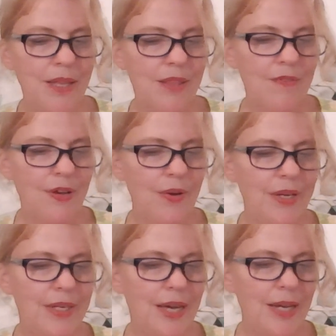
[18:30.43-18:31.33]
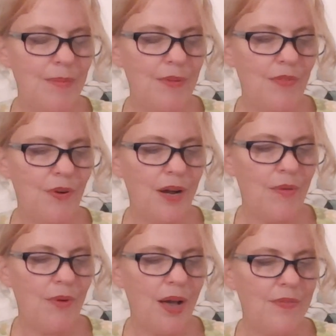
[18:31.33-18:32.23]
The very night before I
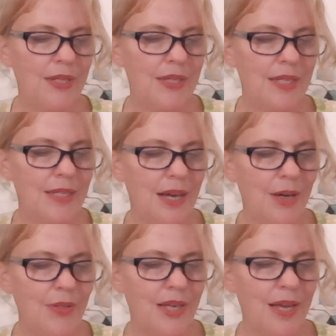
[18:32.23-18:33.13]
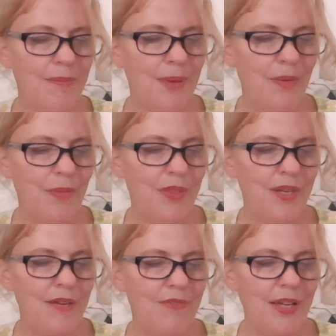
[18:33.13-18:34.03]
arrived at this house, I met with an
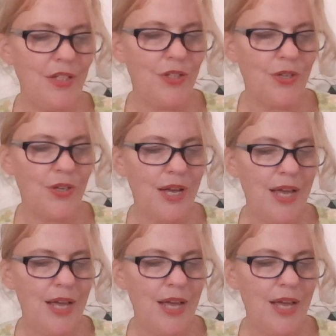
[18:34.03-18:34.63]
adventure,